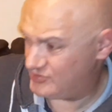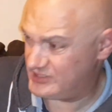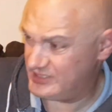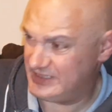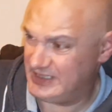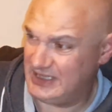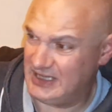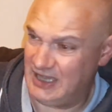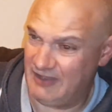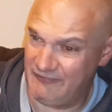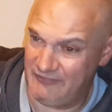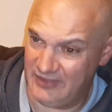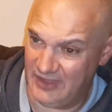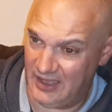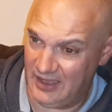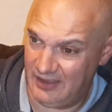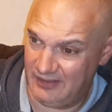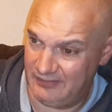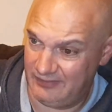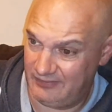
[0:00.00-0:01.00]
I didn't have
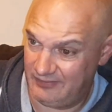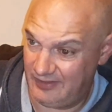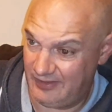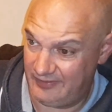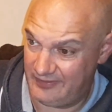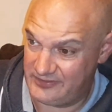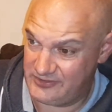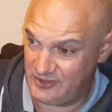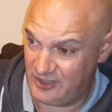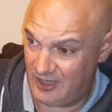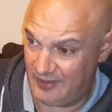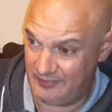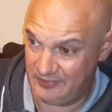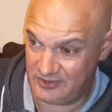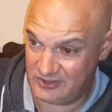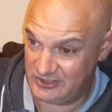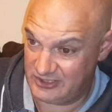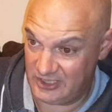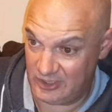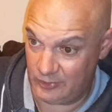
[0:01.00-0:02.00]
that at the time because I
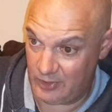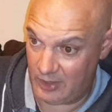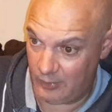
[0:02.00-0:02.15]
didn't know where it